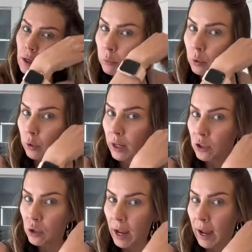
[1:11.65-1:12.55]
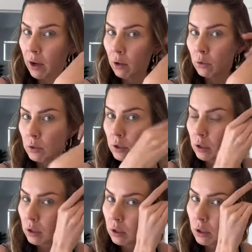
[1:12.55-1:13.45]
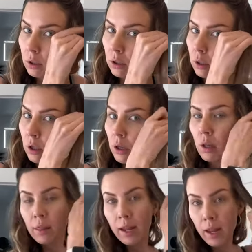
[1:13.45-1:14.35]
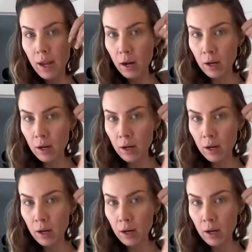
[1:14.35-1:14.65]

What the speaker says: Brush out the hair.